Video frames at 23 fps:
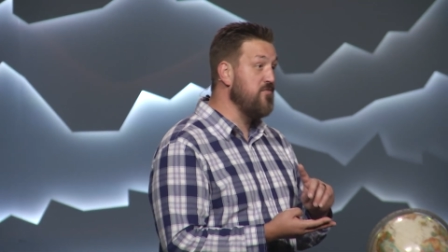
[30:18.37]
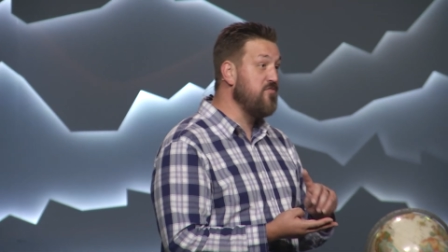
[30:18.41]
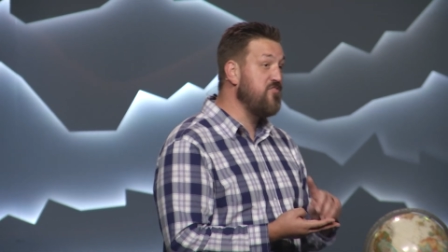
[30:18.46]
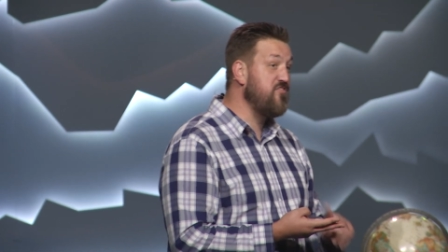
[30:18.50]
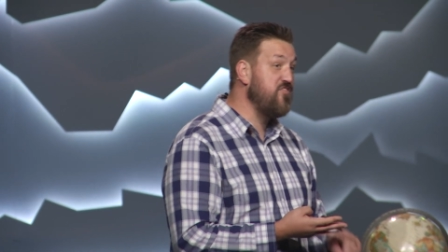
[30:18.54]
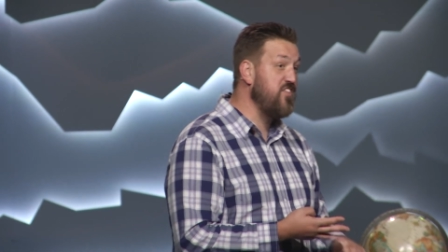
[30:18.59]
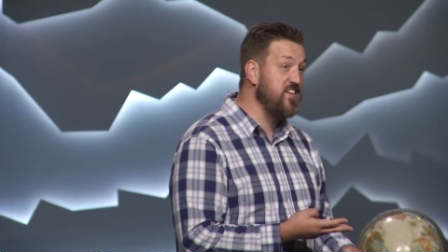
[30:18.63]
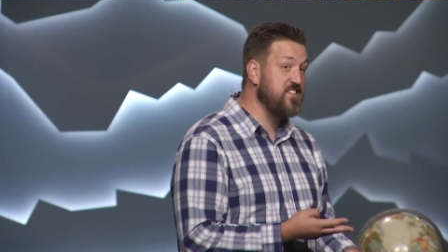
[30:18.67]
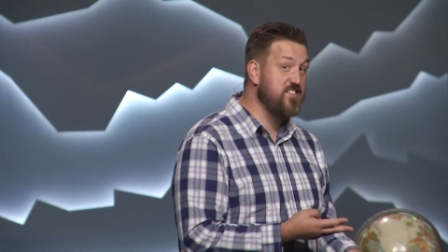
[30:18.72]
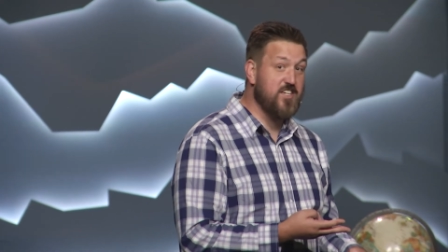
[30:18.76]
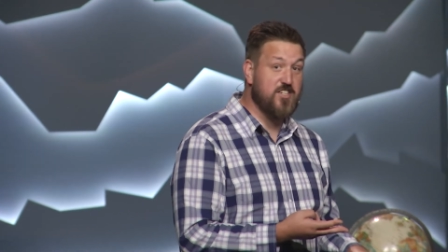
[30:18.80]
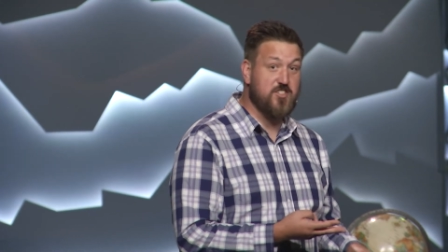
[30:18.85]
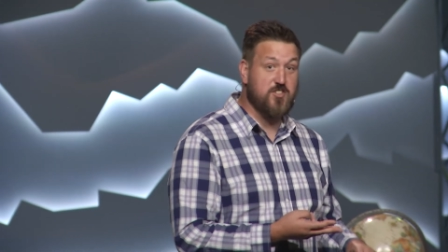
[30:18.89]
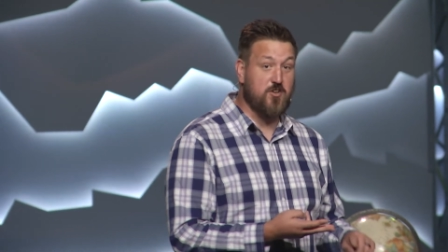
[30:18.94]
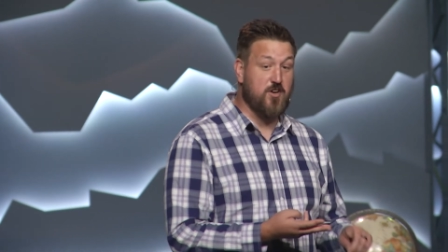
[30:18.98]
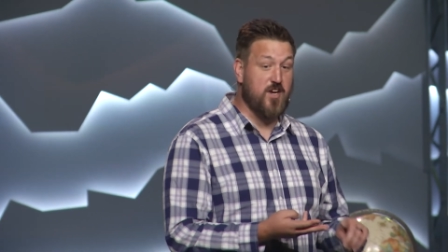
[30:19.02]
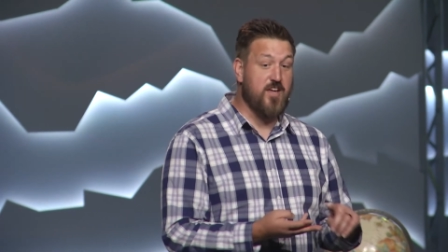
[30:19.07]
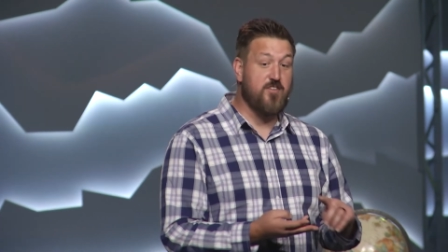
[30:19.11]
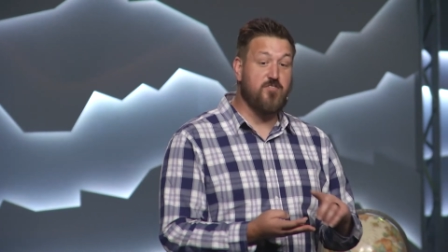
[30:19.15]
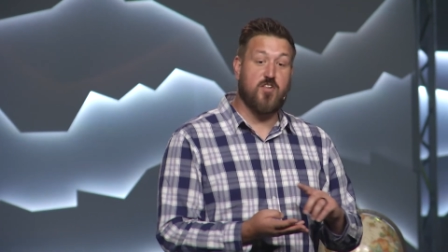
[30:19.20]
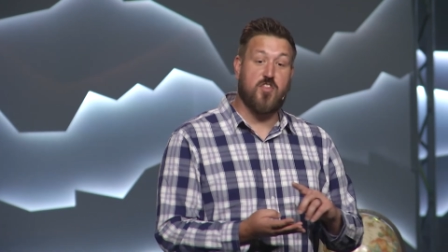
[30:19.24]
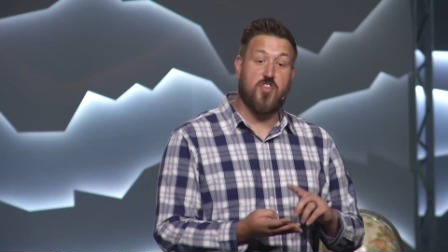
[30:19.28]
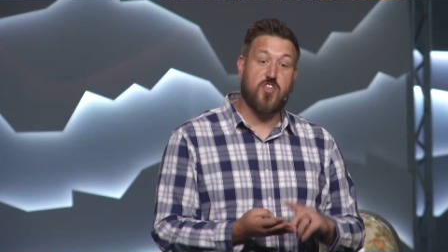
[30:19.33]
physics or
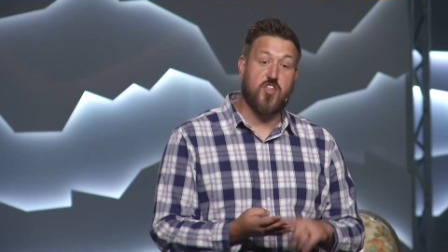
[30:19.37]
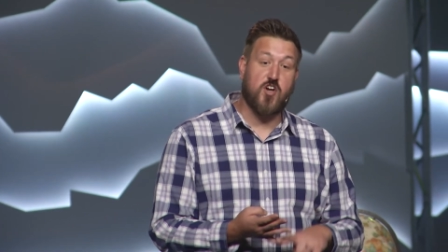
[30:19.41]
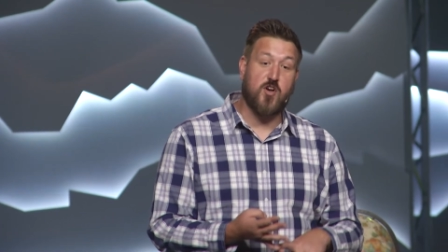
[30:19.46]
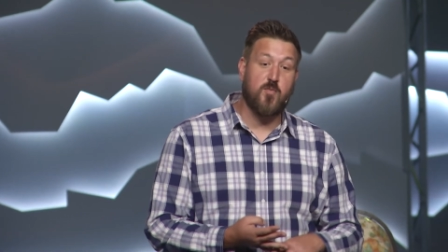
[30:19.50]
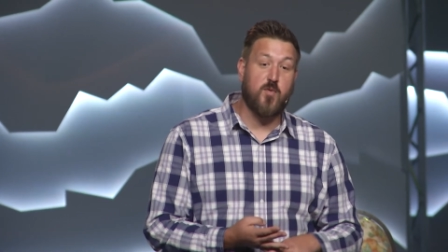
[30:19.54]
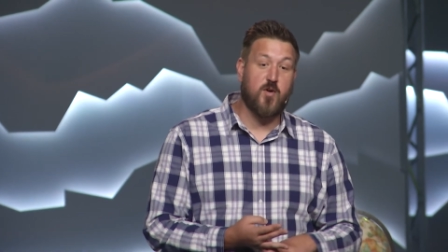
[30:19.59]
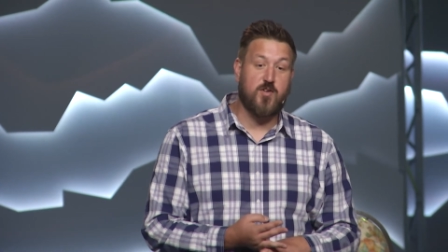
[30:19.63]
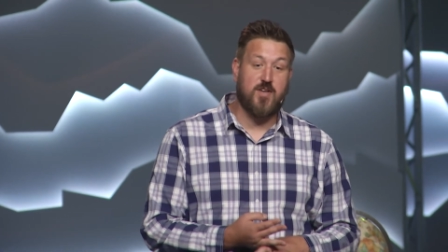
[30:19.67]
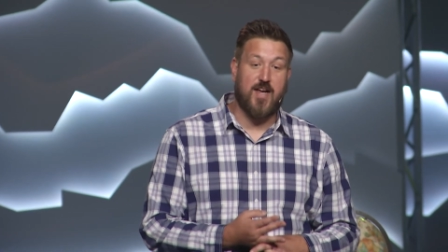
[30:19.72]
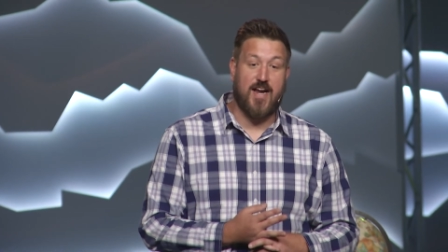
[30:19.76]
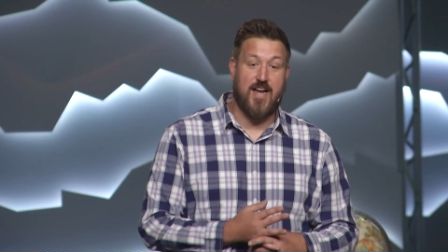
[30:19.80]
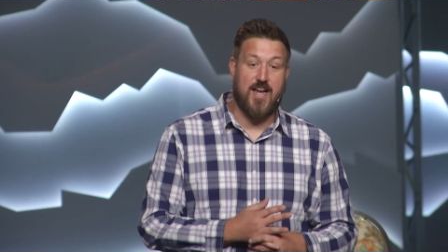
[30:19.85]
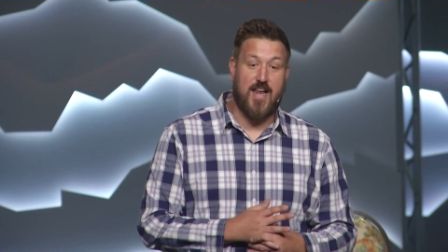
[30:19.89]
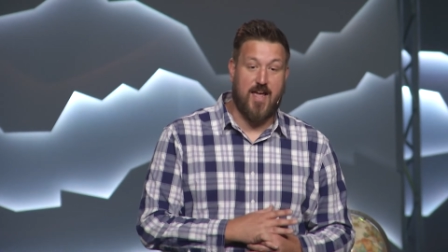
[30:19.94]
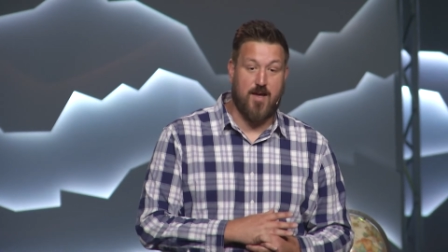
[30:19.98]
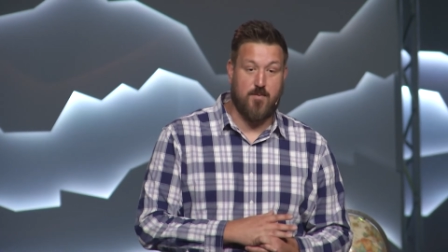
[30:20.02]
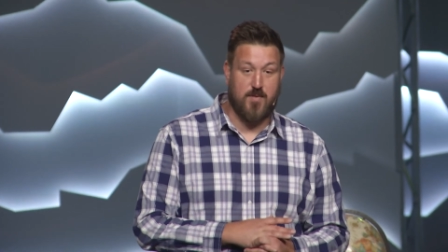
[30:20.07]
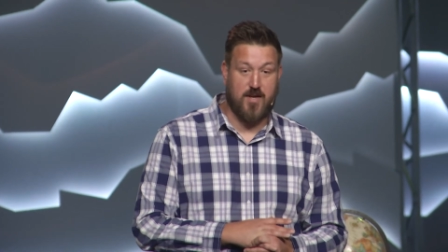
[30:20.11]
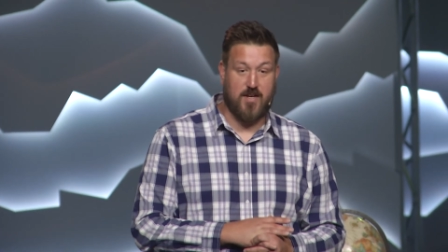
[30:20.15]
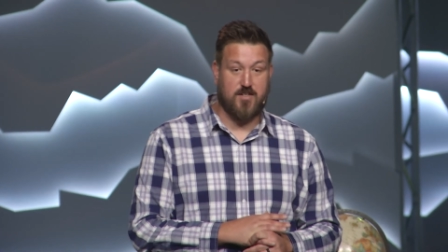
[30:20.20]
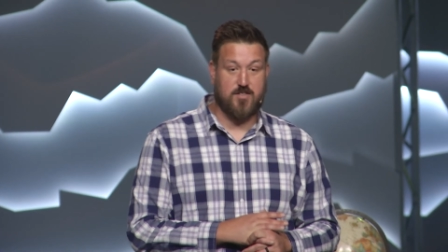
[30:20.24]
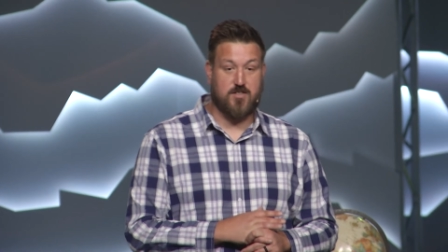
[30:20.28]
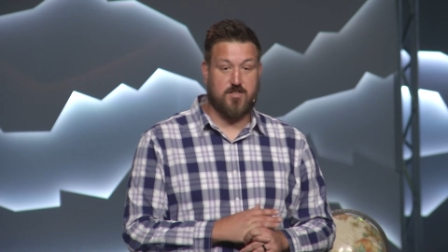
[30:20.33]
even
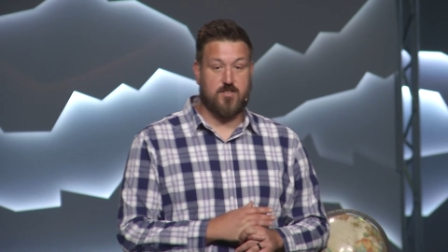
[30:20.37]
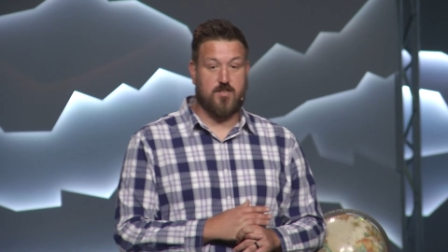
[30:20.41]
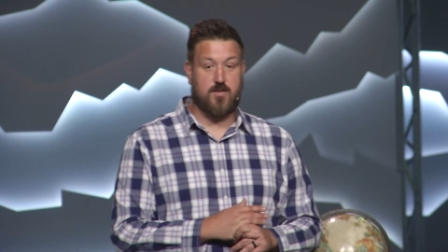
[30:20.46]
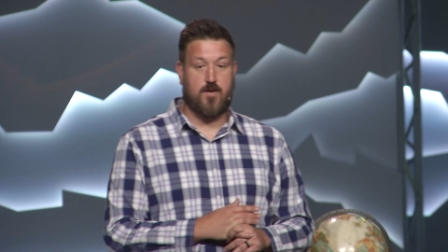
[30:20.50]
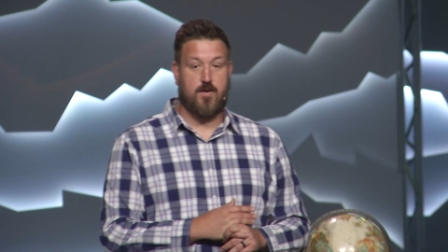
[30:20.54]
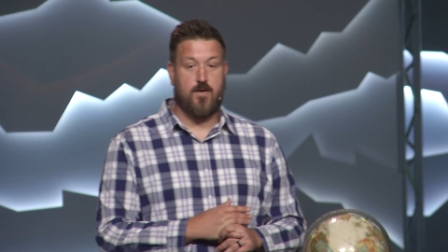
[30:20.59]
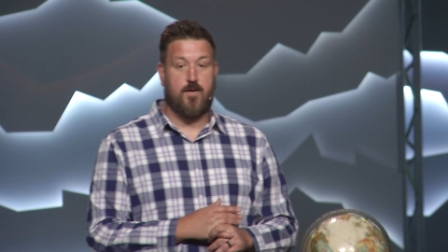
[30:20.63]
thermodynamics.